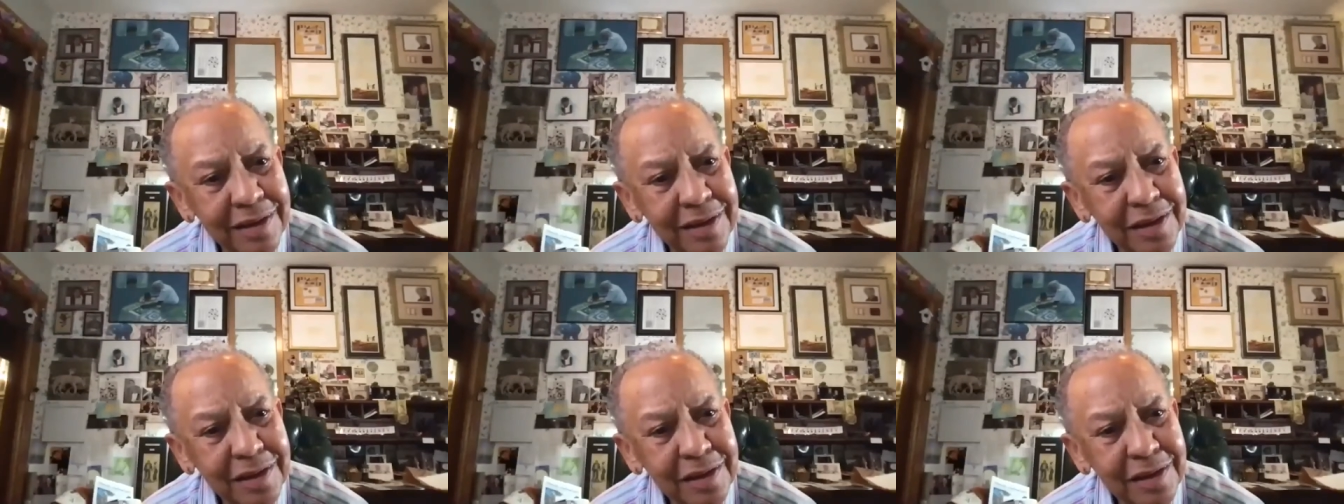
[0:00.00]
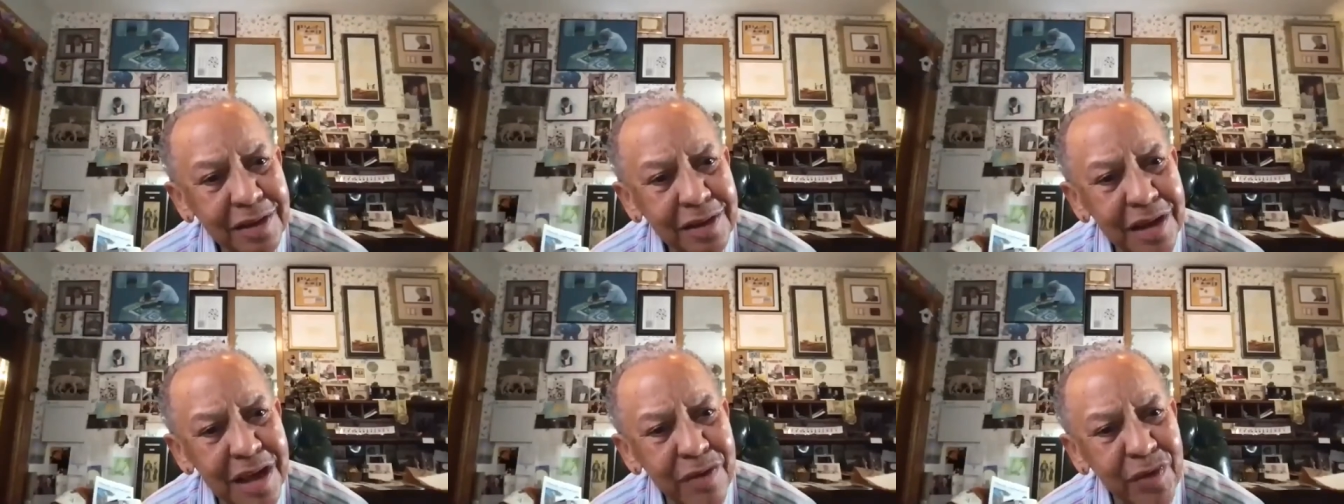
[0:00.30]

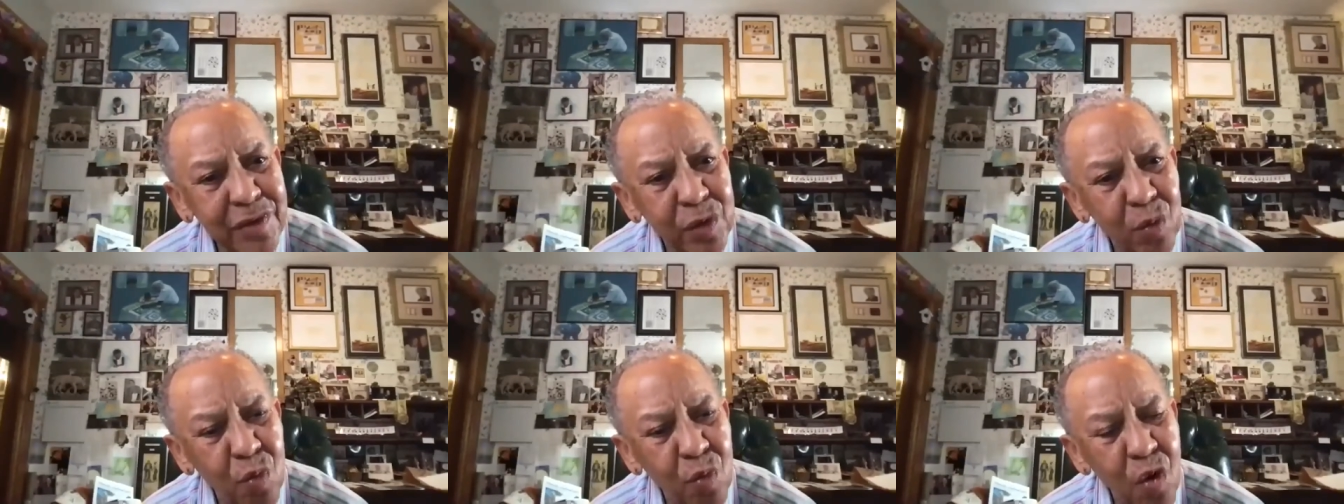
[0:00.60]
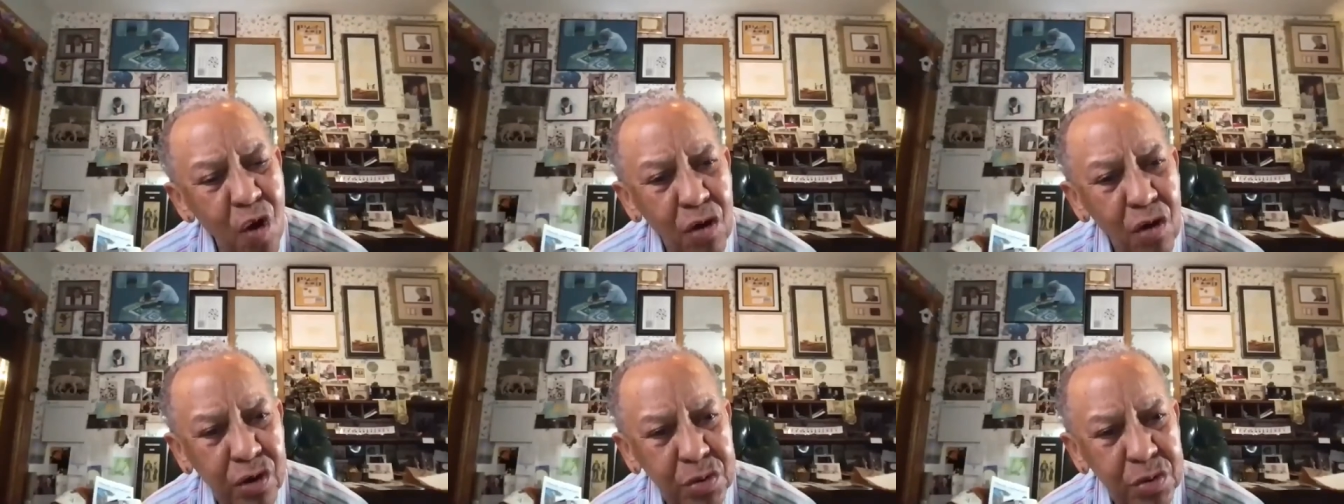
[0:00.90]
to even
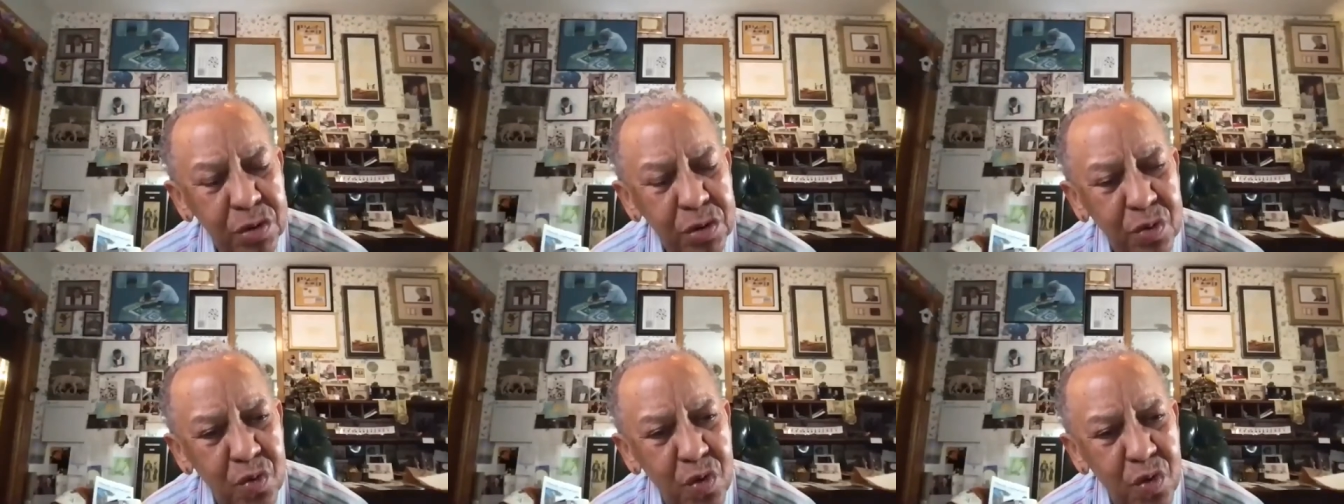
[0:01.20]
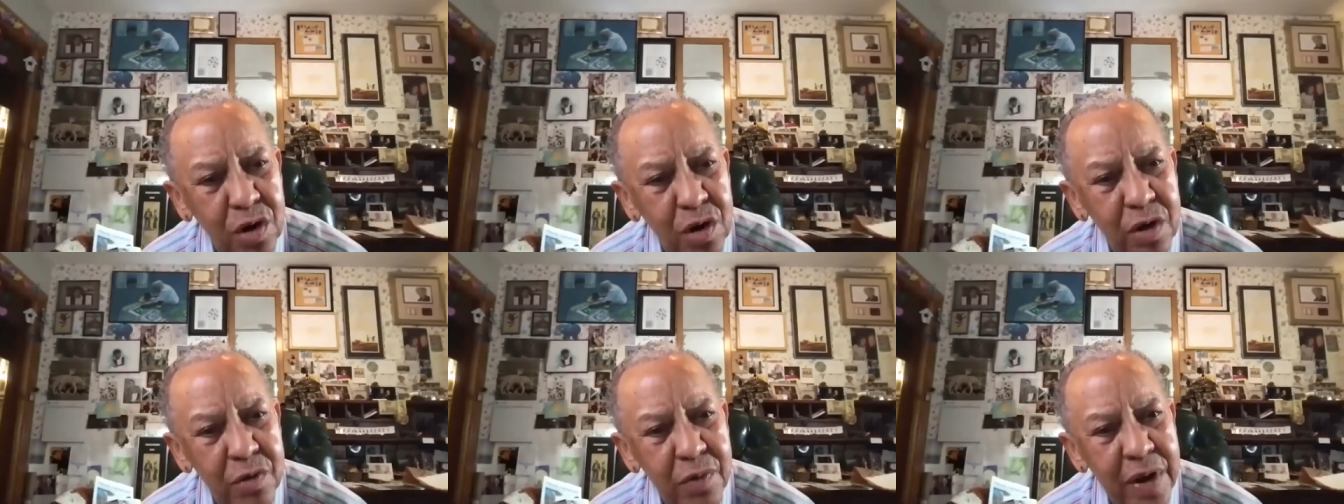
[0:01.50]
walk through the
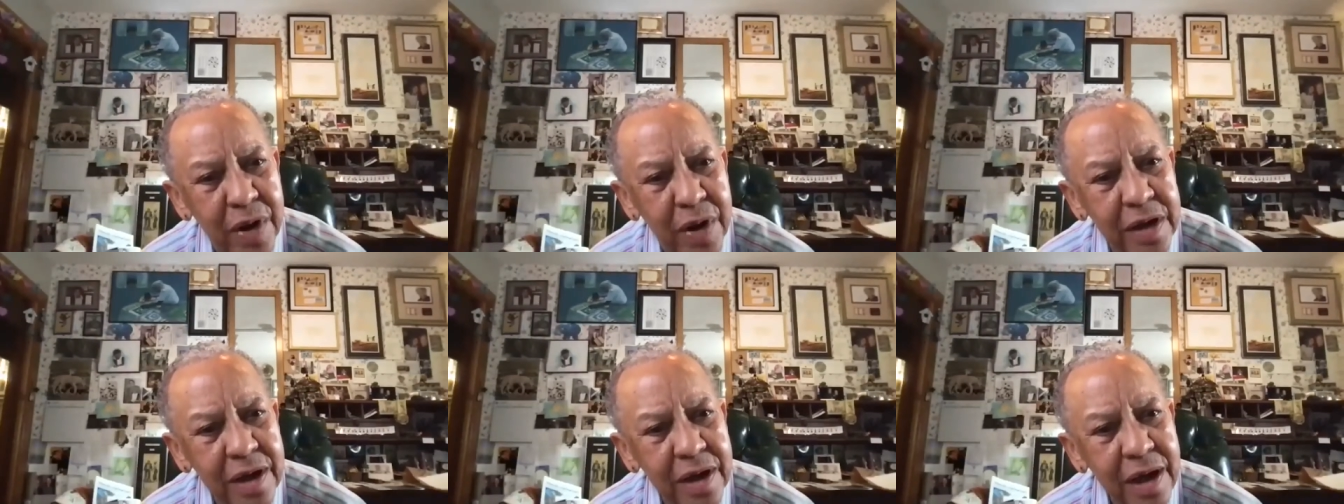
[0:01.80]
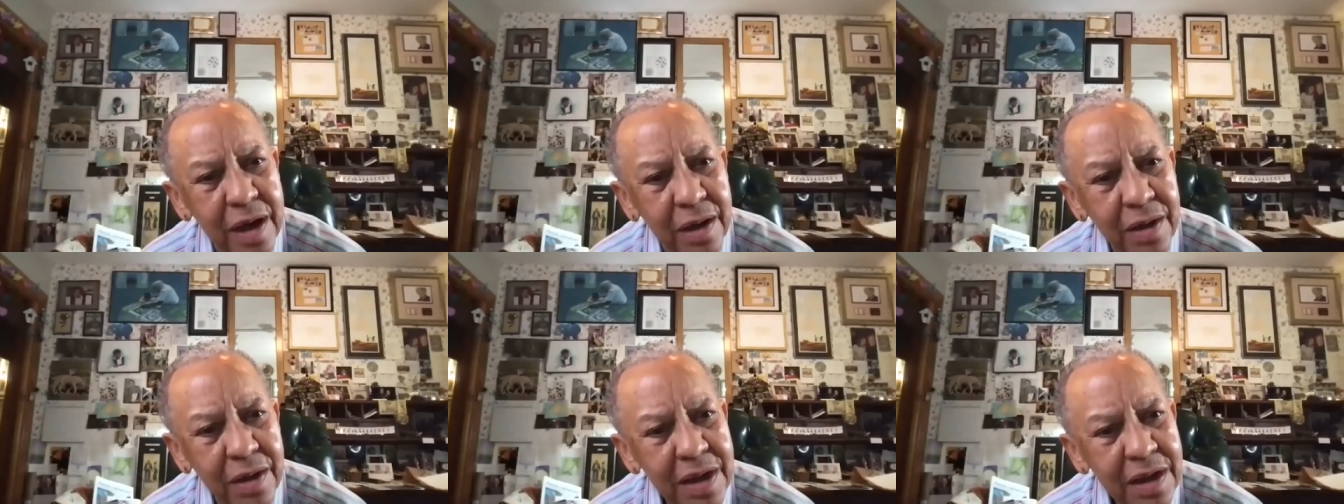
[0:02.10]
water right
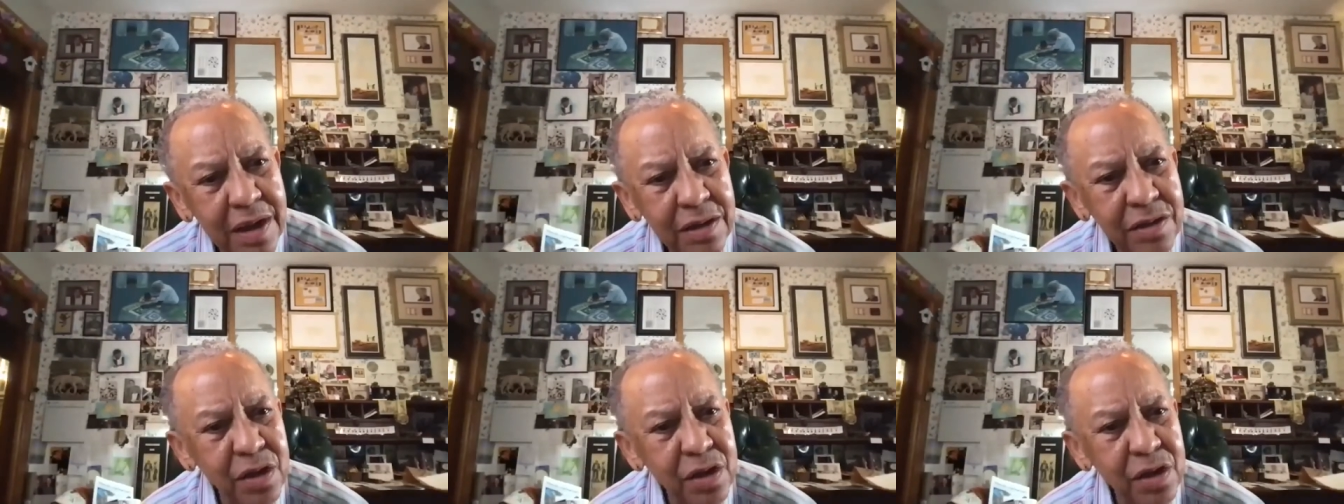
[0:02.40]
now.